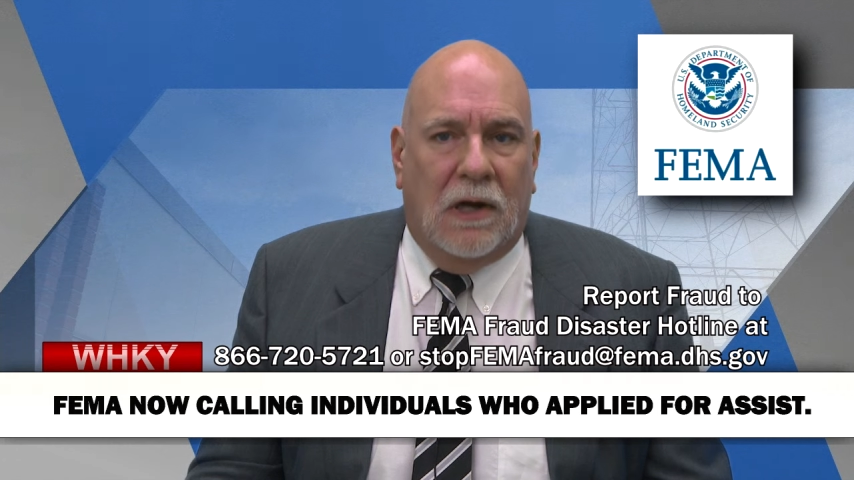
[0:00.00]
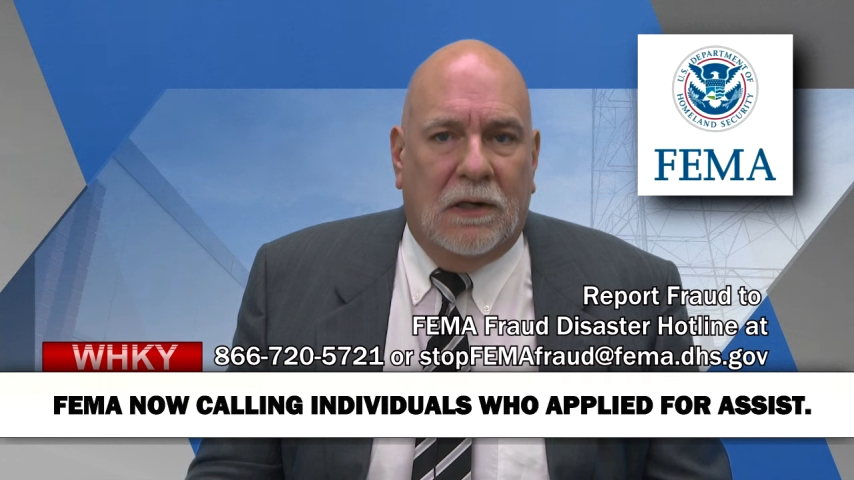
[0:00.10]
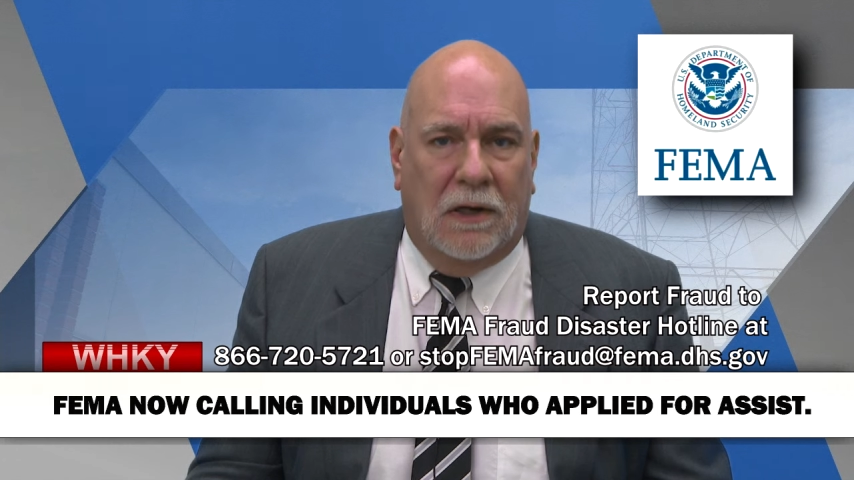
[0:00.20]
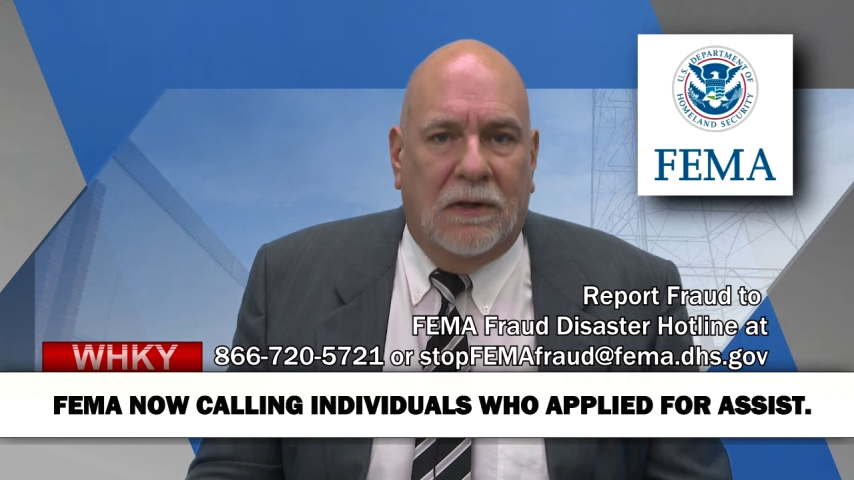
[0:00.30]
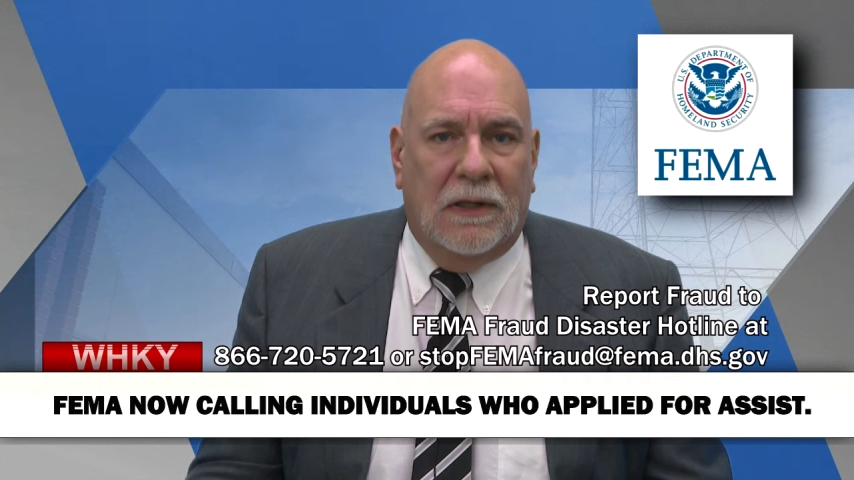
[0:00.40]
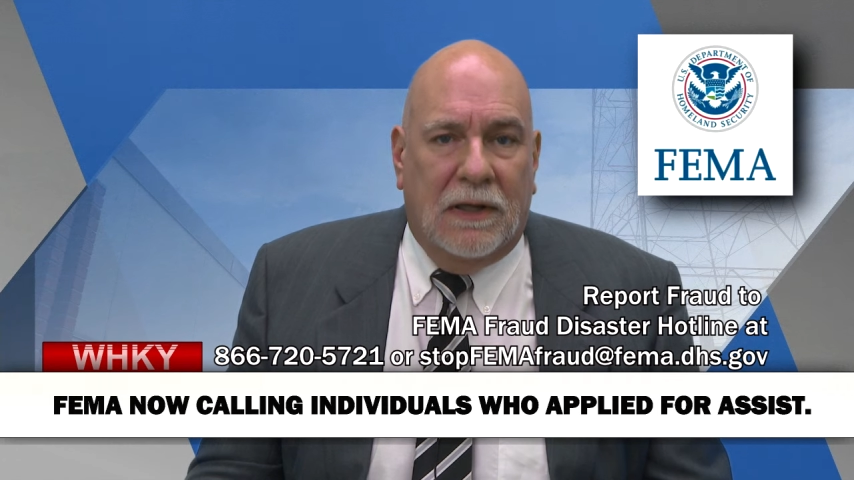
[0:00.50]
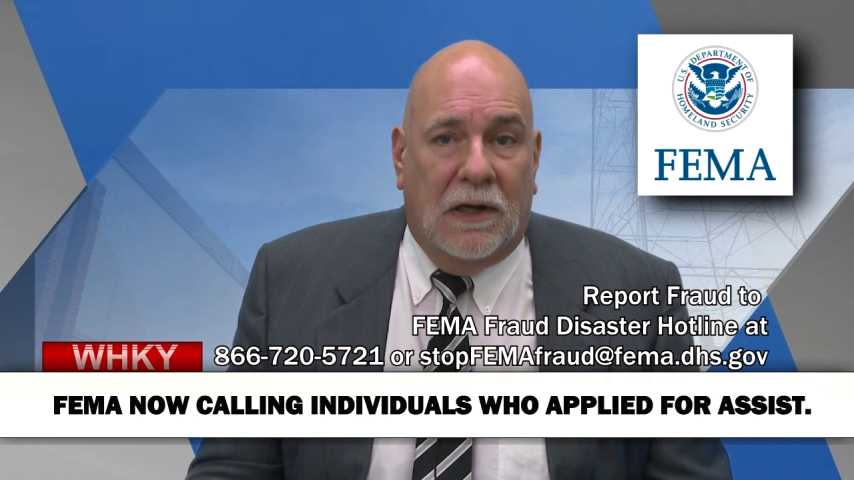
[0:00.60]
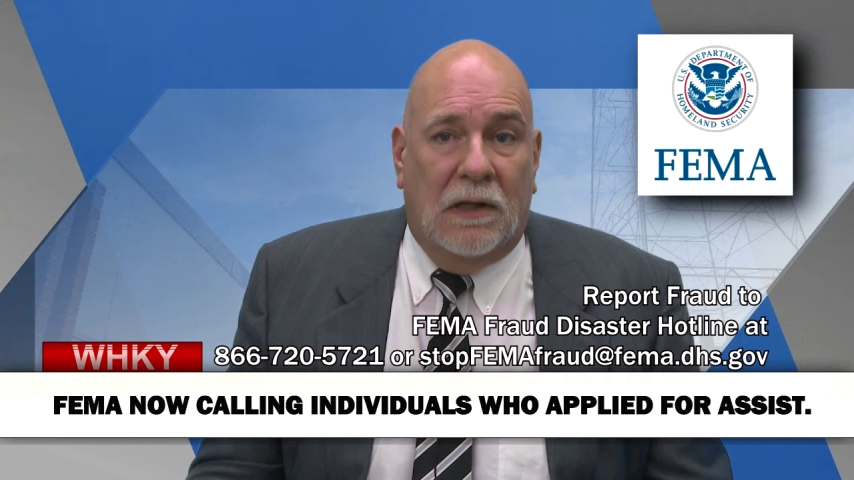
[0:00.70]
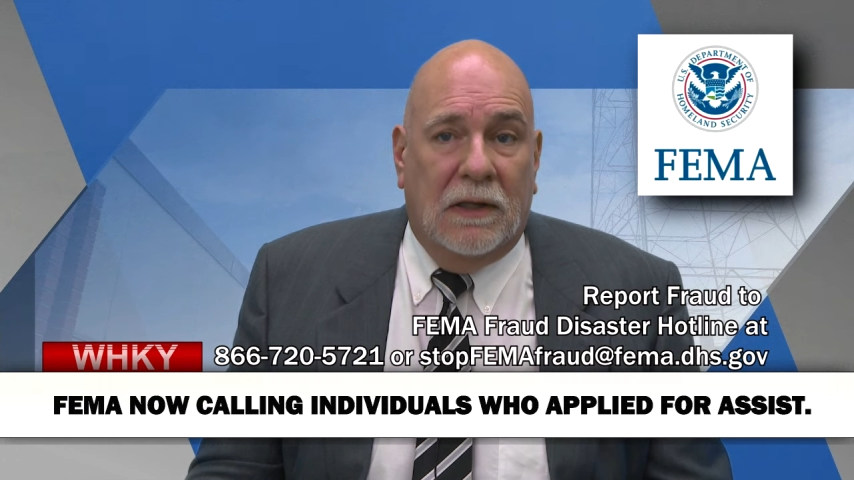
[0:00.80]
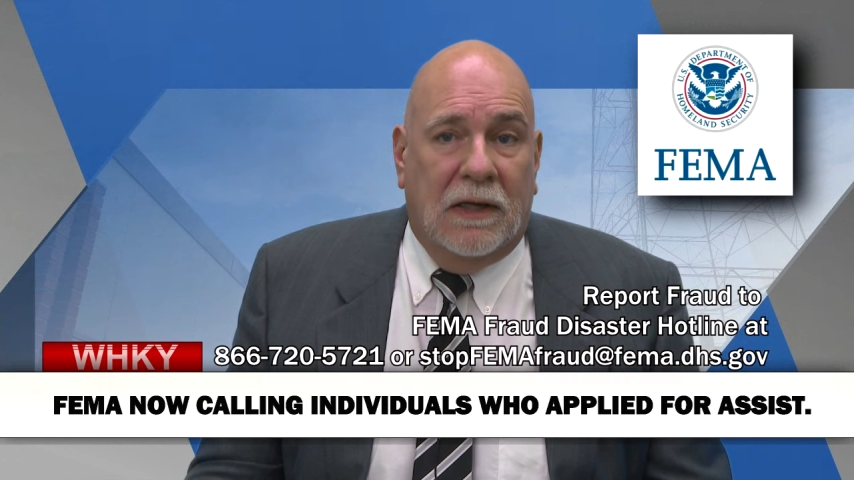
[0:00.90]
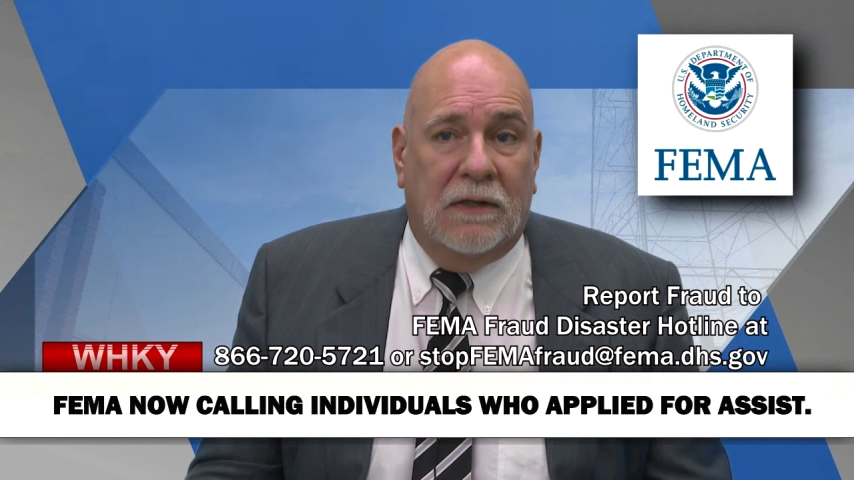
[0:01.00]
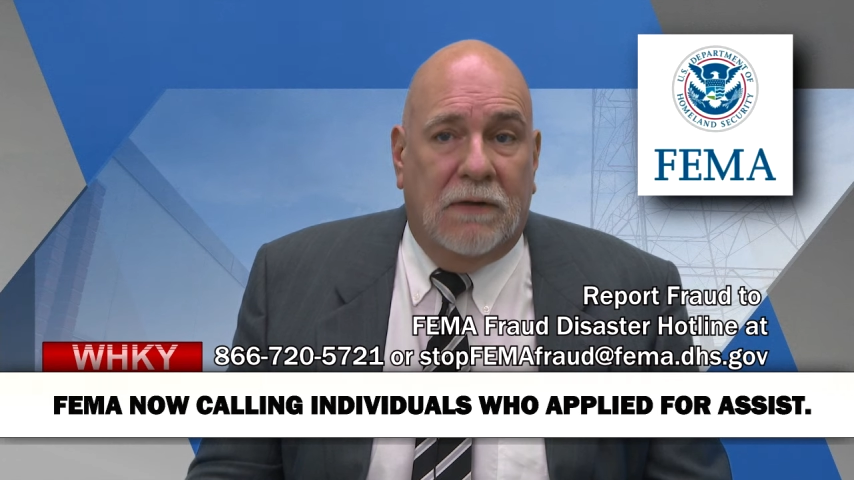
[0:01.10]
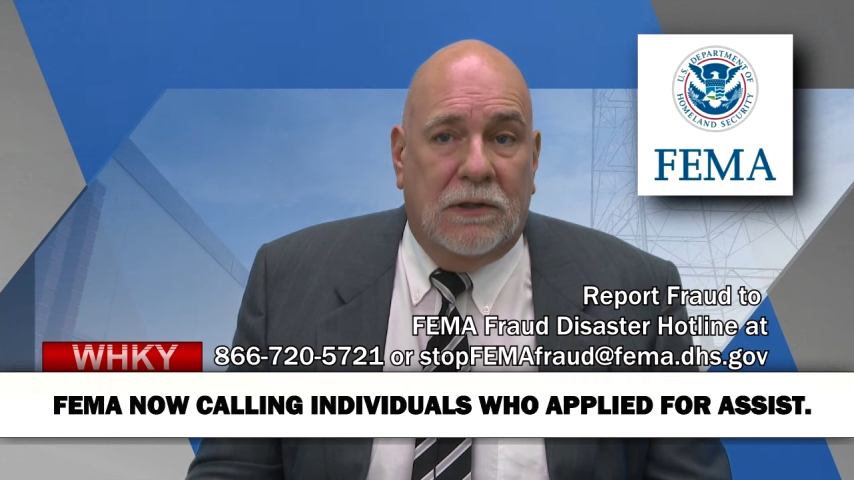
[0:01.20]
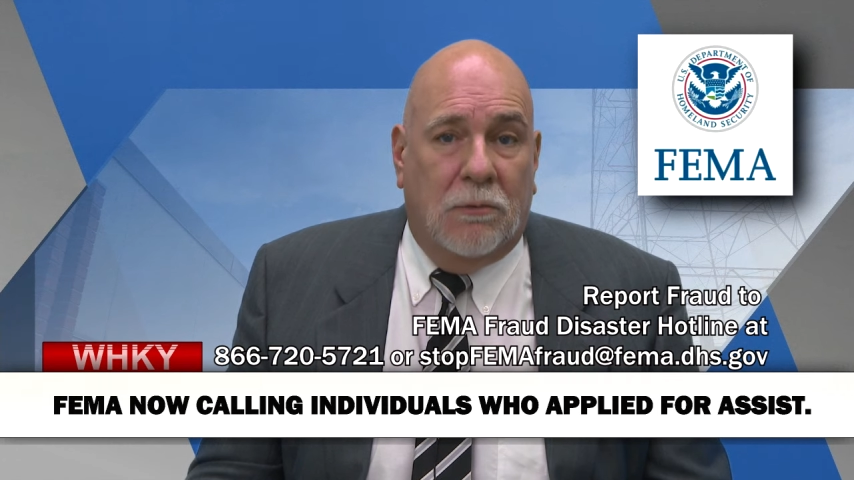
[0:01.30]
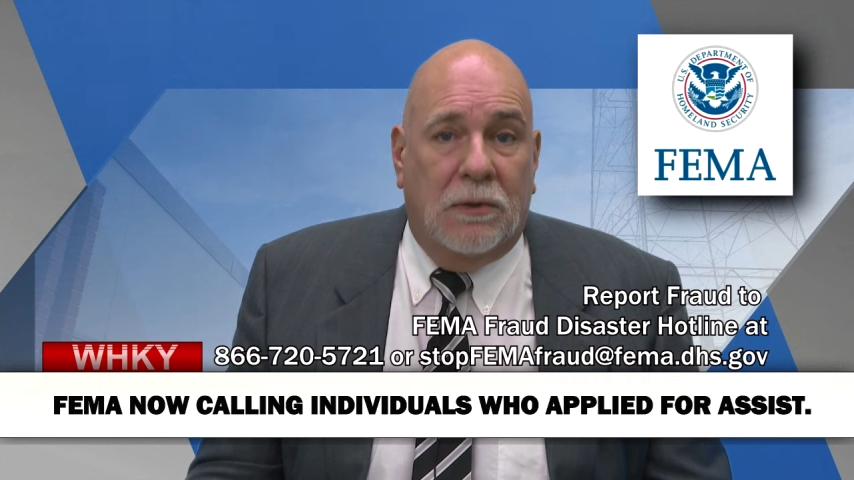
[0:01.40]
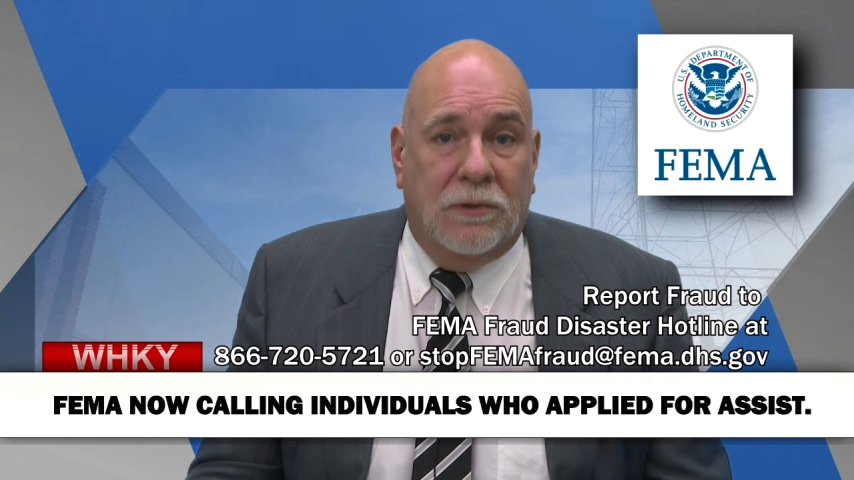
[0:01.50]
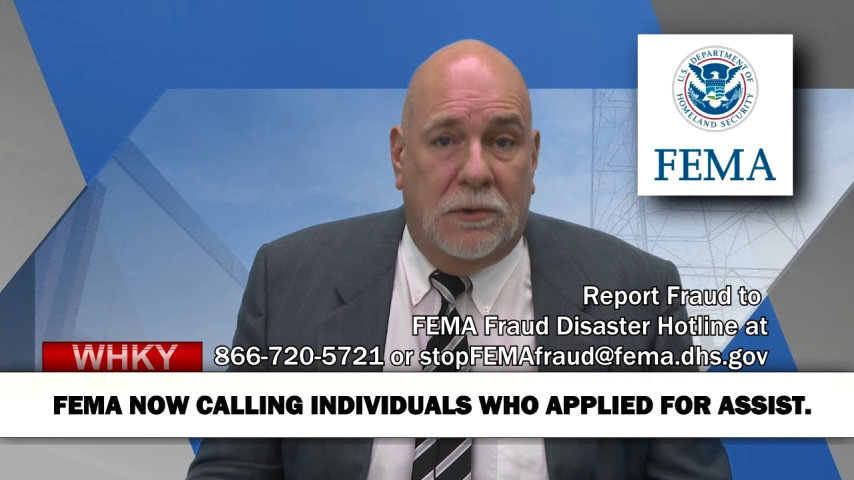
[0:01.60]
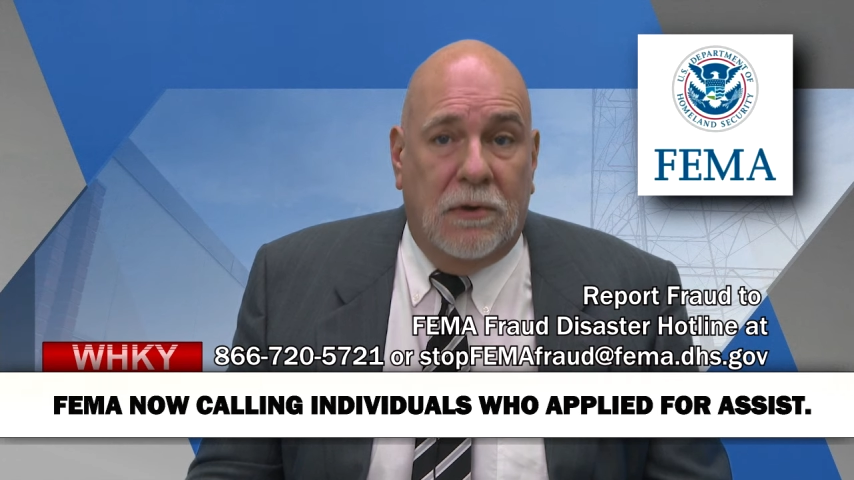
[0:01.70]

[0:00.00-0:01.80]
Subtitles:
are currently calling individuals